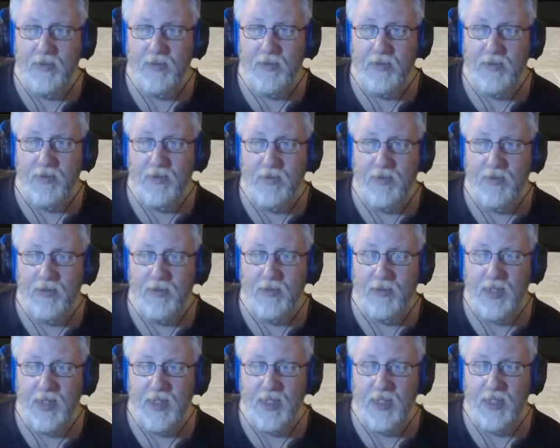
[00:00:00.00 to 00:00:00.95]
I
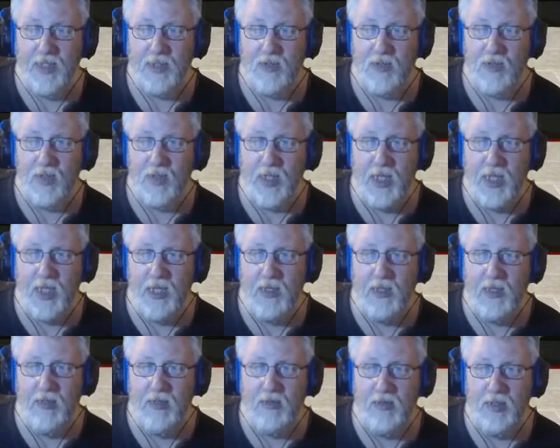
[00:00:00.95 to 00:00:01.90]
think he's okay.
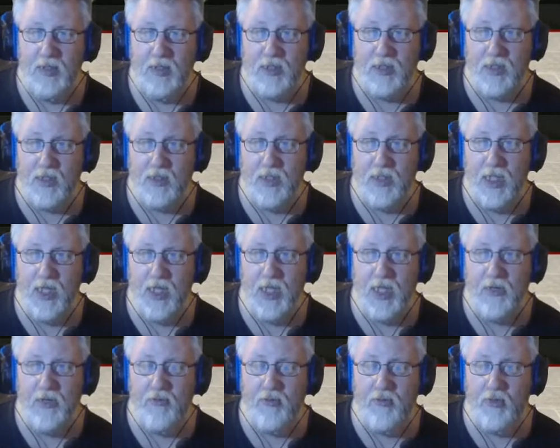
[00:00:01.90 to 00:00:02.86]
He'll just tuck that
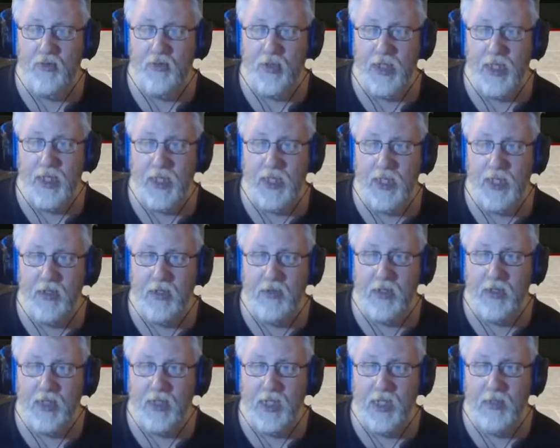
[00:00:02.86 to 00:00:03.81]
in and roll the 9 down
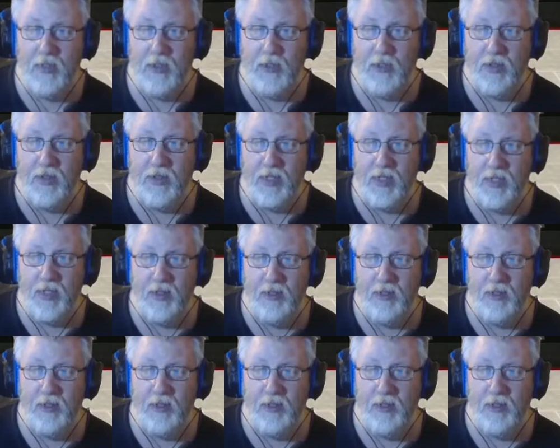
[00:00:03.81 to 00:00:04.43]
the table, I would think.